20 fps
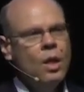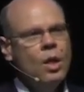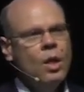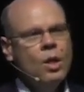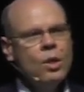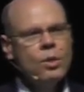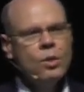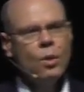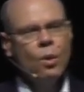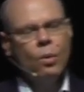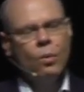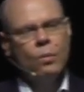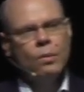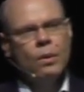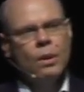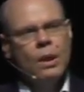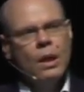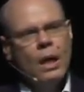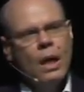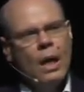So,
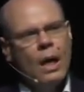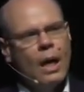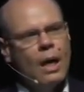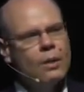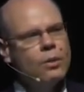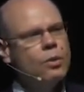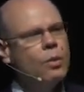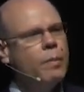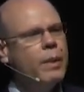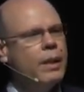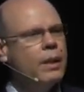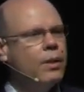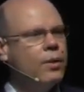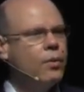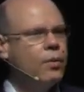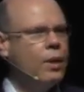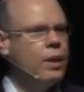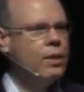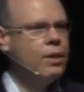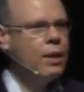assuming the
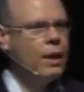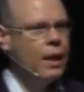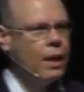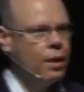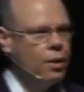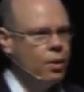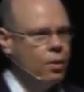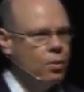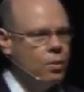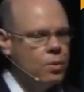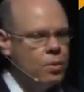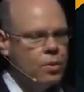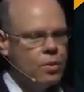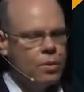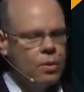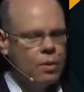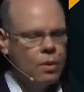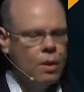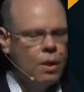three scenarios,